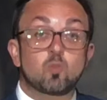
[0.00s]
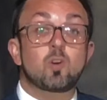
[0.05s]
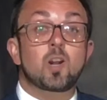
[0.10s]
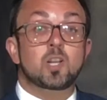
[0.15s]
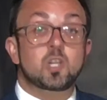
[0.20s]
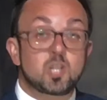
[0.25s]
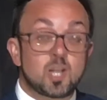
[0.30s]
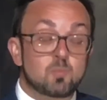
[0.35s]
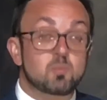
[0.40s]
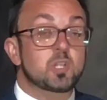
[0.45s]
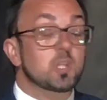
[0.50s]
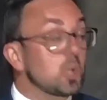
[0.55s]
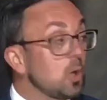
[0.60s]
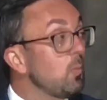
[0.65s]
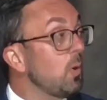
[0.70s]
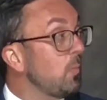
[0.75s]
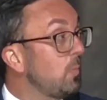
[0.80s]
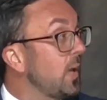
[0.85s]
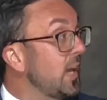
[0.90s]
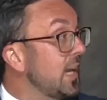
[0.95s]
Grant Shapps to come
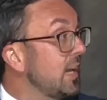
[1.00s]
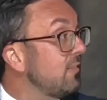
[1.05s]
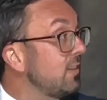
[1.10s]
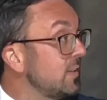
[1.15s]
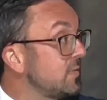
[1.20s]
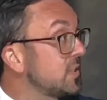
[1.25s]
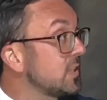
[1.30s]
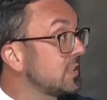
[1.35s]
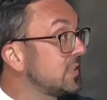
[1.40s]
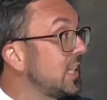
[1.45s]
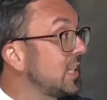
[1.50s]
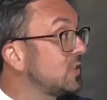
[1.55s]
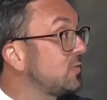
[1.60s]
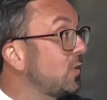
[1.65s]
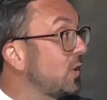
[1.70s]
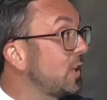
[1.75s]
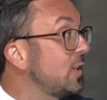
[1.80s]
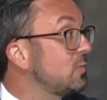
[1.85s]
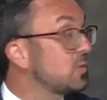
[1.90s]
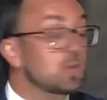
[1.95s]
up here, and if
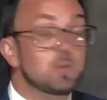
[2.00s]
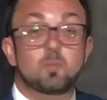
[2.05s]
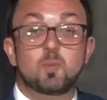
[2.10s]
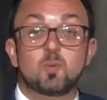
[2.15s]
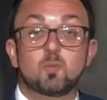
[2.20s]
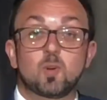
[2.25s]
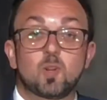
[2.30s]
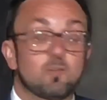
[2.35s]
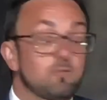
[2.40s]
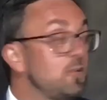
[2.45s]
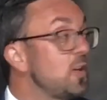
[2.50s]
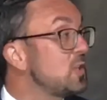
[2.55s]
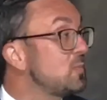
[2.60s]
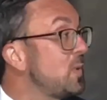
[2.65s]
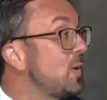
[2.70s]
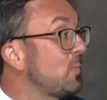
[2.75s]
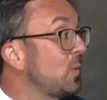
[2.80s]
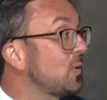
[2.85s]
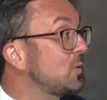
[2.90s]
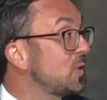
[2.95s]
successful, he was going to be one of the first
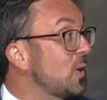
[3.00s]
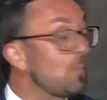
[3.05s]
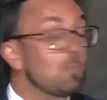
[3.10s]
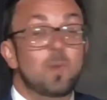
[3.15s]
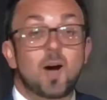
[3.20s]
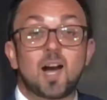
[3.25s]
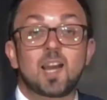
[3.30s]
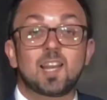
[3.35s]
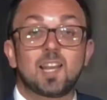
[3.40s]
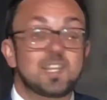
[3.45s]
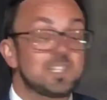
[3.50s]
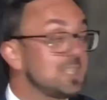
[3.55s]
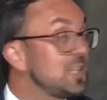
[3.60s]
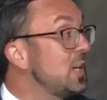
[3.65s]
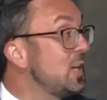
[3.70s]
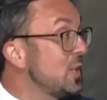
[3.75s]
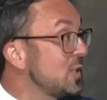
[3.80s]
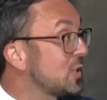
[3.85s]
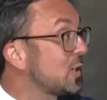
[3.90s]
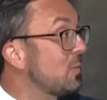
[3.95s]
people who's on my list
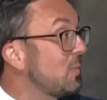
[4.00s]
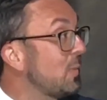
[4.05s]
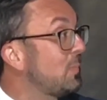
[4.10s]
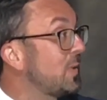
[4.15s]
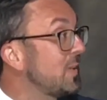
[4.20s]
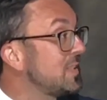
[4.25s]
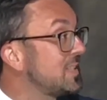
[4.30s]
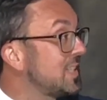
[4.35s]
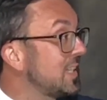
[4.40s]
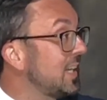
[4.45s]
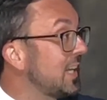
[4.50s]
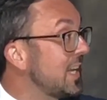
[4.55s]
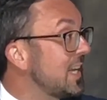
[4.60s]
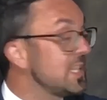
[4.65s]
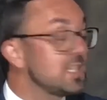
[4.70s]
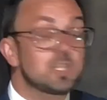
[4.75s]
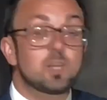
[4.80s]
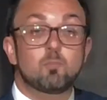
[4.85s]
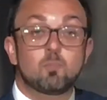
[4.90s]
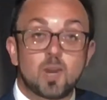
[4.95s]
to come up to
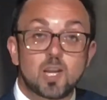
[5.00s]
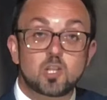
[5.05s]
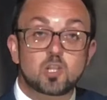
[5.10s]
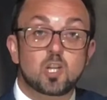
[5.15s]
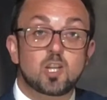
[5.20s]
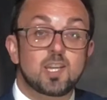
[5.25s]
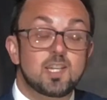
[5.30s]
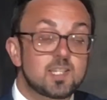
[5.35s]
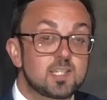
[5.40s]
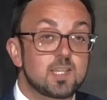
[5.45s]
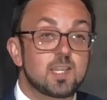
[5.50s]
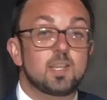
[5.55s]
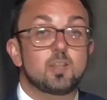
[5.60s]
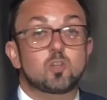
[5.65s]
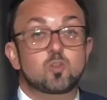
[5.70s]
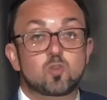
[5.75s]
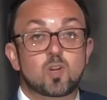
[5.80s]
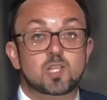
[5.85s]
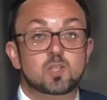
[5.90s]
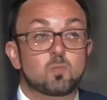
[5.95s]
Leeds and make sure he's seeing the
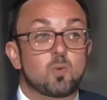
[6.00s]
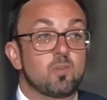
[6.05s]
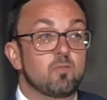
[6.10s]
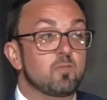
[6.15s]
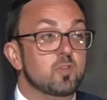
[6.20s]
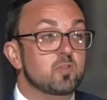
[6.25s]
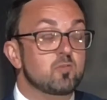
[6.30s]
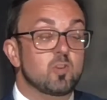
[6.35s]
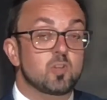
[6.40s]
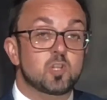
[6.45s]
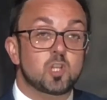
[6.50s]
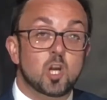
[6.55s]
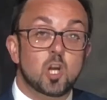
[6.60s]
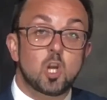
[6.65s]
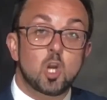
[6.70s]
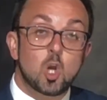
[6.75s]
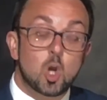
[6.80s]
transport infrastructure